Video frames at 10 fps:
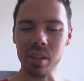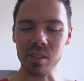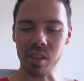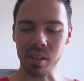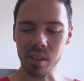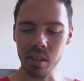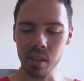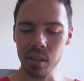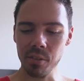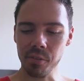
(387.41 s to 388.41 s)
It's like
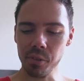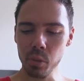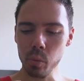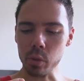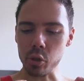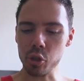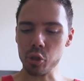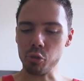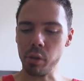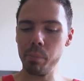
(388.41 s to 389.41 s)
fruit will
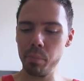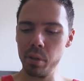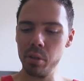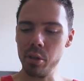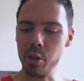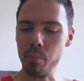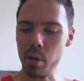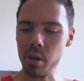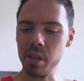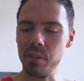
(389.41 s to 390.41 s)
strip your
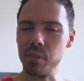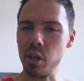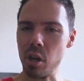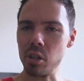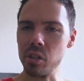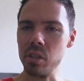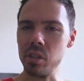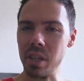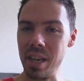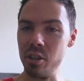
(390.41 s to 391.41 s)
body of
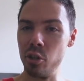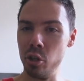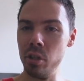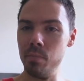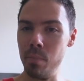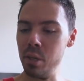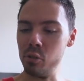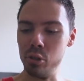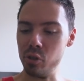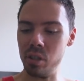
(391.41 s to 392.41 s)
toxins and good
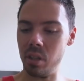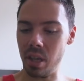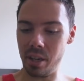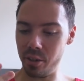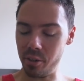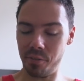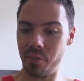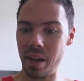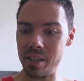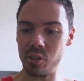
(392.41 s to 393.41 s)
minerals and like your
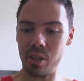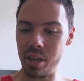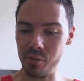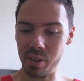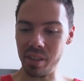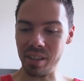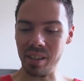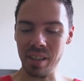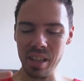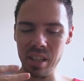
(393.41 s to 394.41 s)
fats and
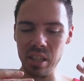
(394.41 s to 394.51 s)
everything.